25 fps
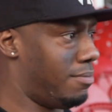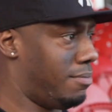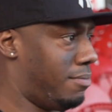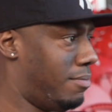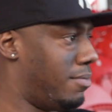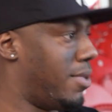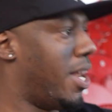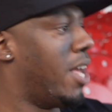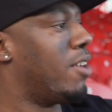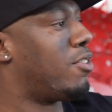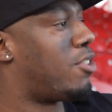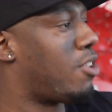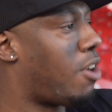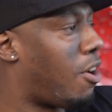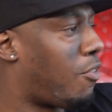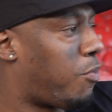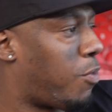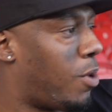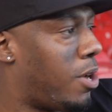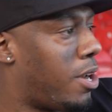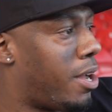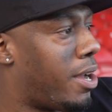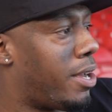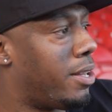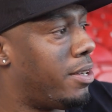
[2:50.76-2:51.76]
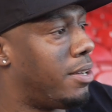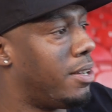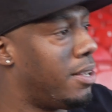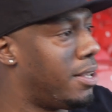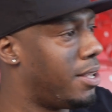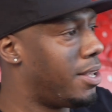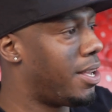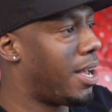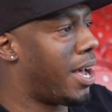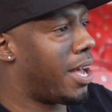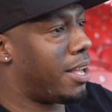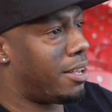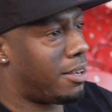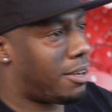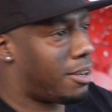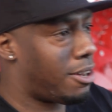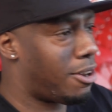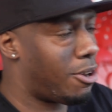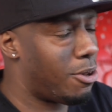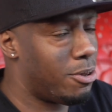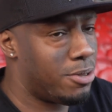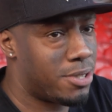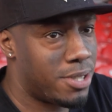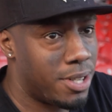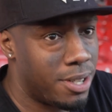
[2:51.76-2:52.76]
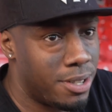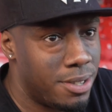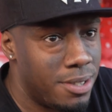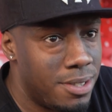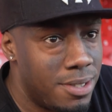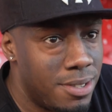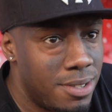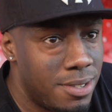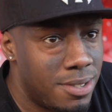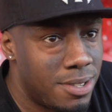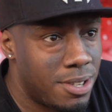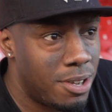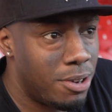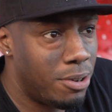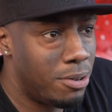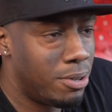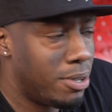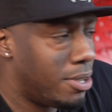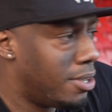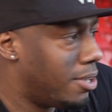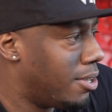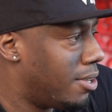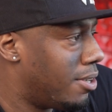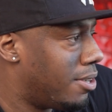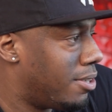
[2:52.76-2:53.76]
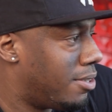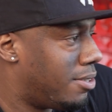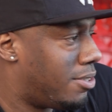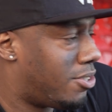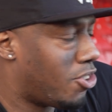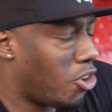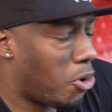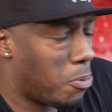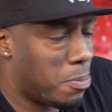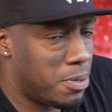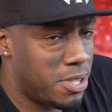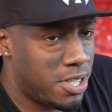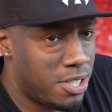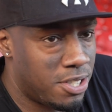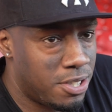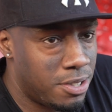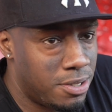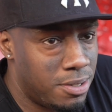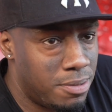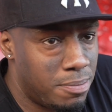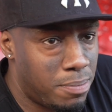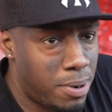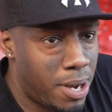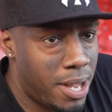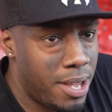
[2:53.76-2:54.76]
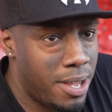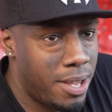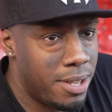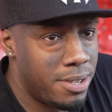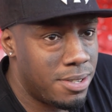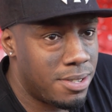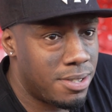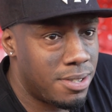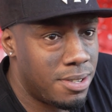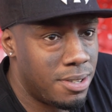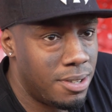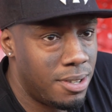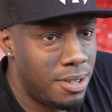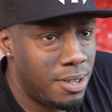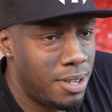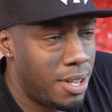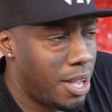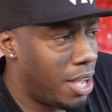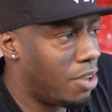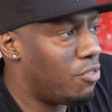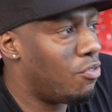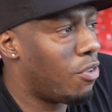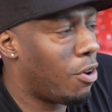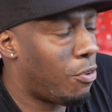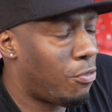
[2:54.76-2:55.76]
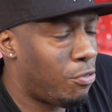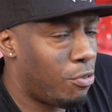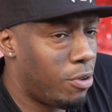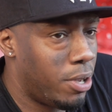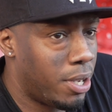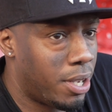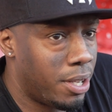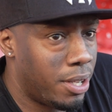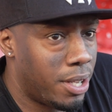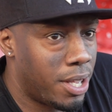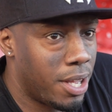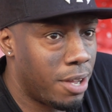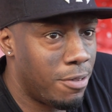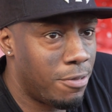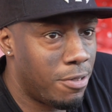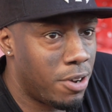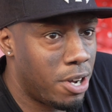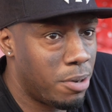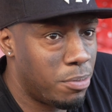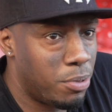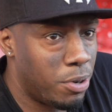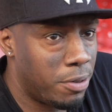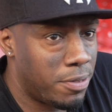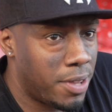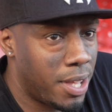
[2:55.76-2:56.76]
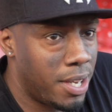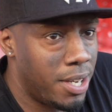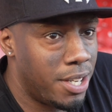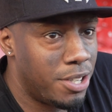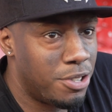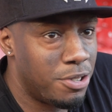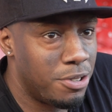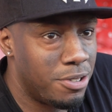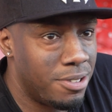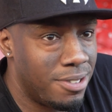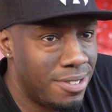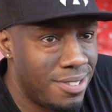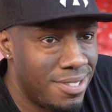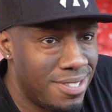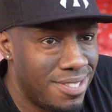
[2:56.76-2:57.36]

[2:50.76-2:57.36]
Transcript: near to the halfway line and closer, so the opposition players and referee can get a verbal if they need to.